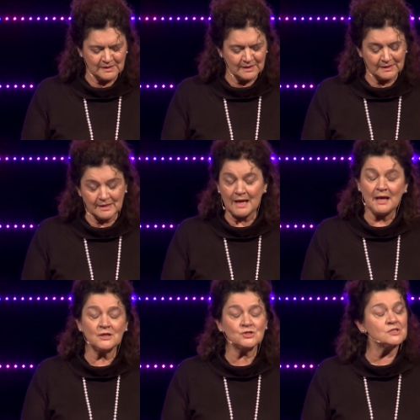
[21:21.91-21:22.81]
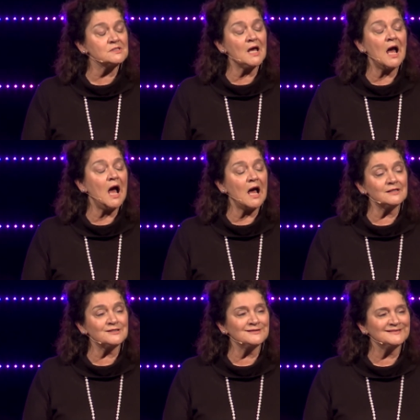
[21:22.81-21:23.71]
an anxious
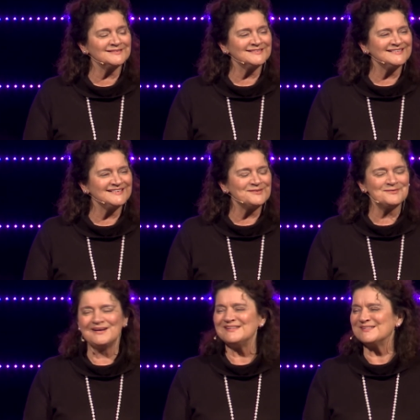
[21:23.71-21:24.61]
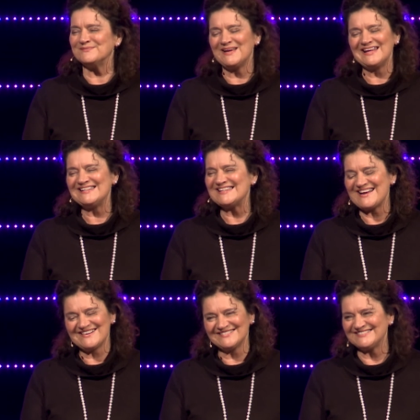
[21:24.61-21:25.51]
heart weighs a man down.